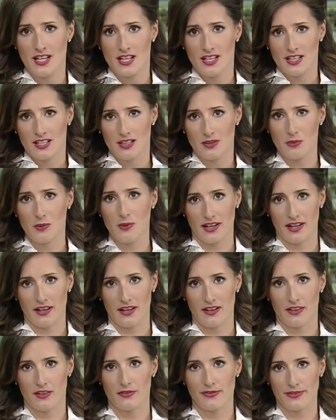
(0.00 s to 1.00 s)
A
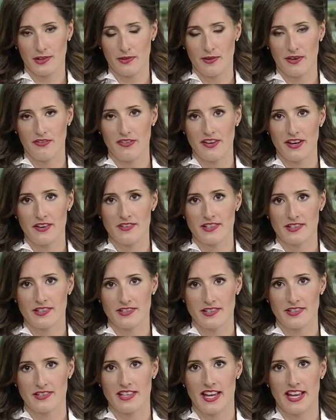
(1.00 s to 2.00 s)
warning, the following video does
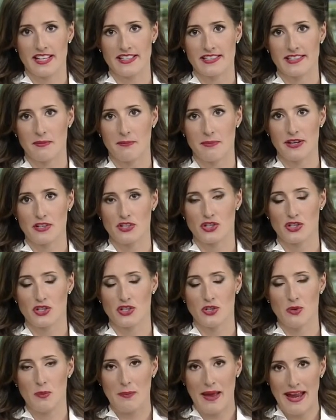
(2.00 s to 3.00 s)
contain some pictures
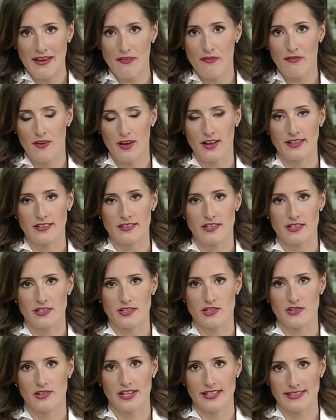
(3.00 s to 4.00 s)
you may find
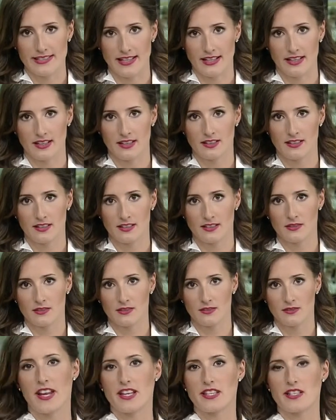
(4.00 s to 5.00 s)
distressing.
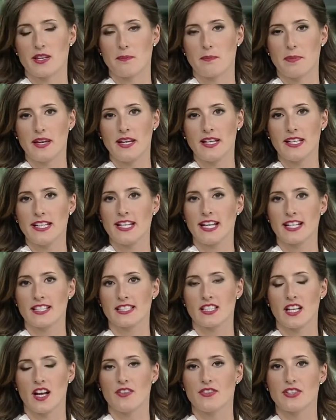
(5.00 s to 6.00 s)
Vanessa Beeley has
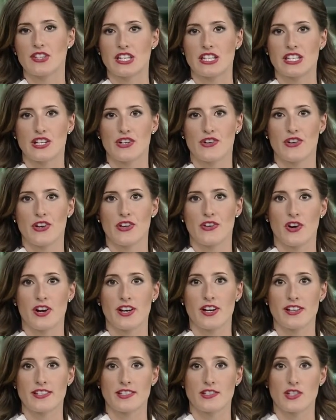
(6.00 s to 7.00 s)
covered the Syrian
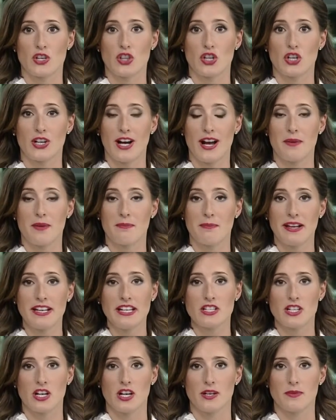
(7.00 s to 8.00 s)
crisis on the ground many
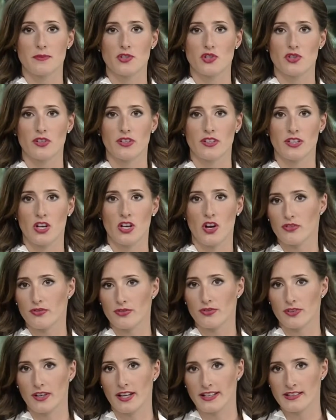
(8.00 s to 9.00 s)
times during the
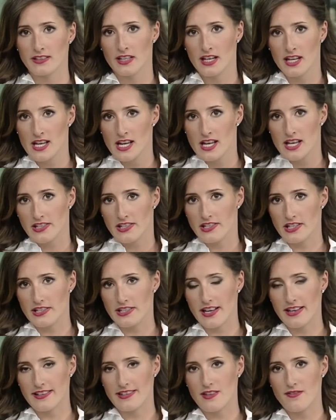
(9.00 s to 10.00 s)
conflict. She
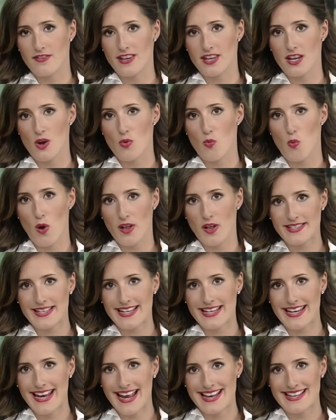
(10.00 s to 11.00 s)
says the video once
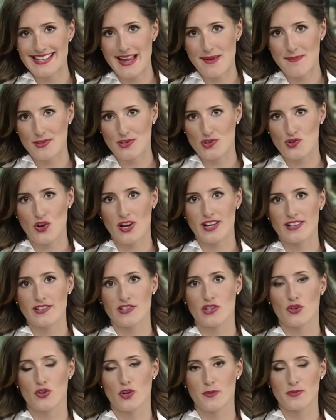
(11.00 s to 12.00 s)
again demonstrates
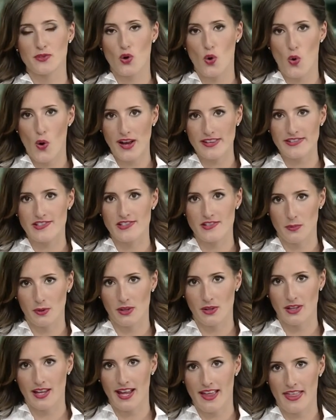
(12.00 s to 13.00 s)
the group's
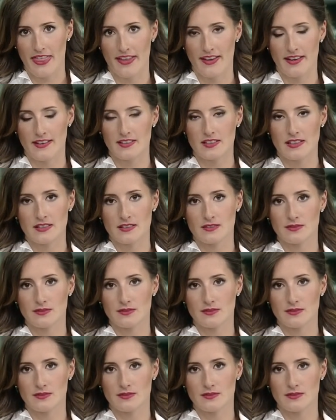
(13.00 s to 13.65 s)
questionable ethics.